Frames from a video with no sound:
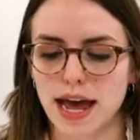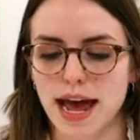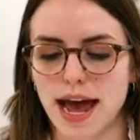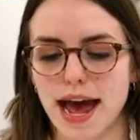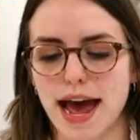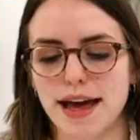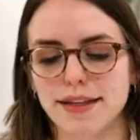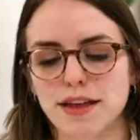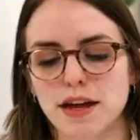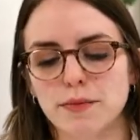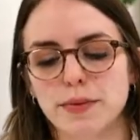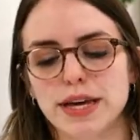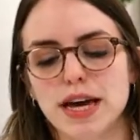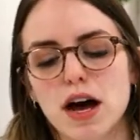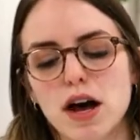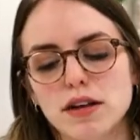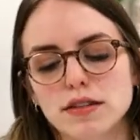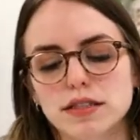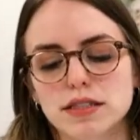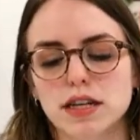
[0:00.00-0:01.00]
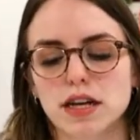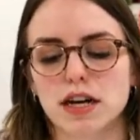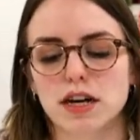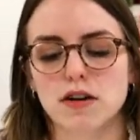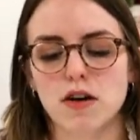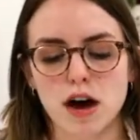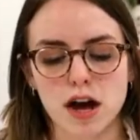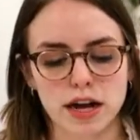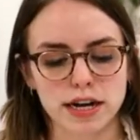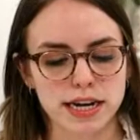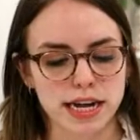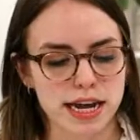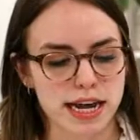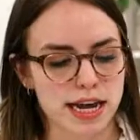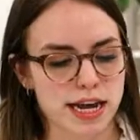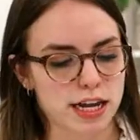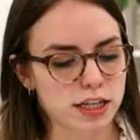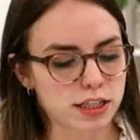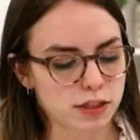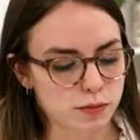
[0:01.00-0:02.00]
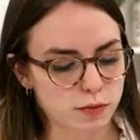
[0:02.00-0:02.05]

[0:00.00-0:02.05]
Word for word: and then we also on hand